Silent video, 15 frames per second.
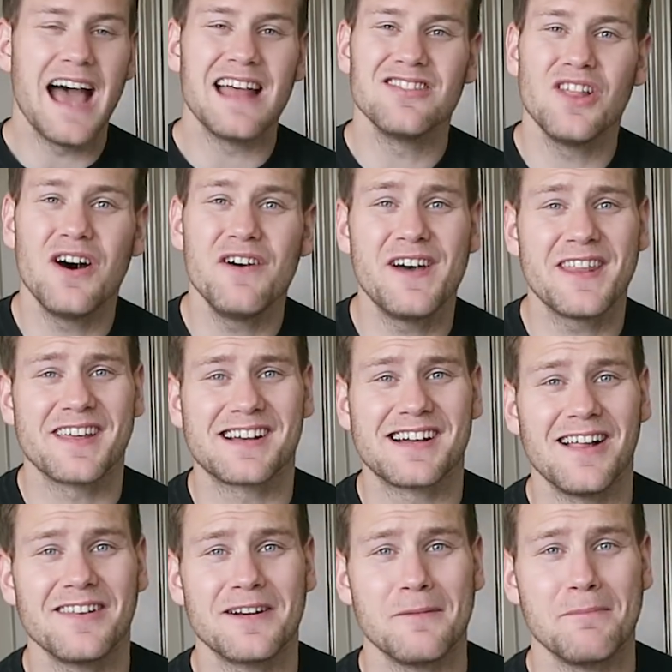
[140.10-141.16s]
I love how the
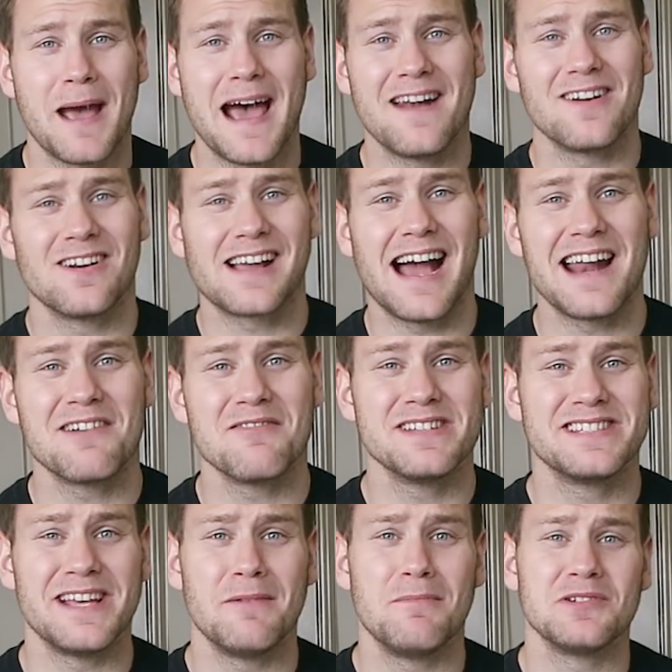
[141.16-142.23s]
color and pattern kind of
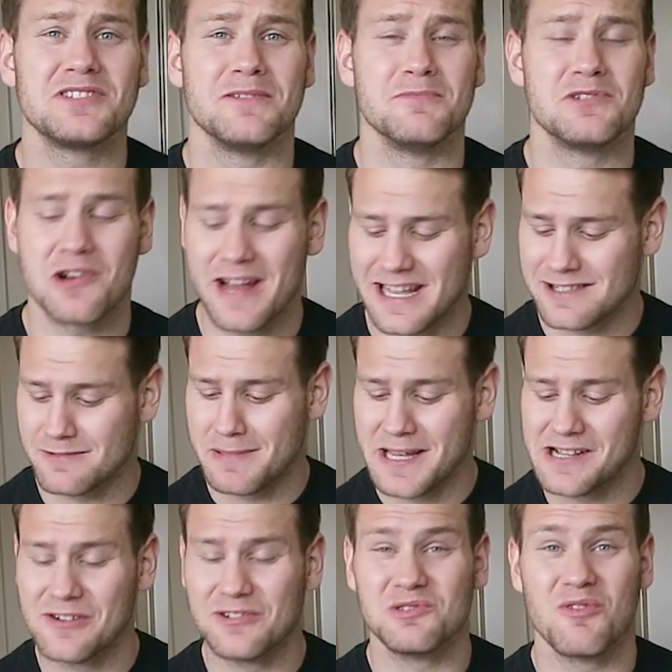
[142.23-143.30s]
resembles some
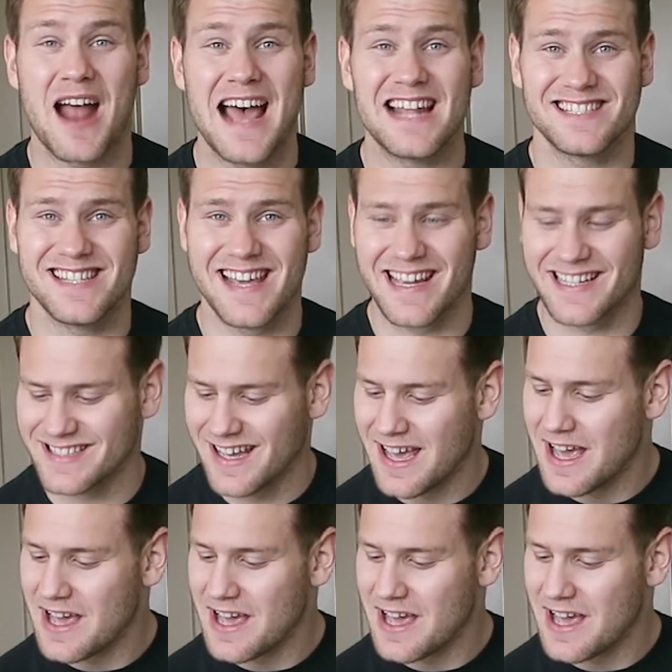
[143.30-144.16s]
Transpico's rat snakes.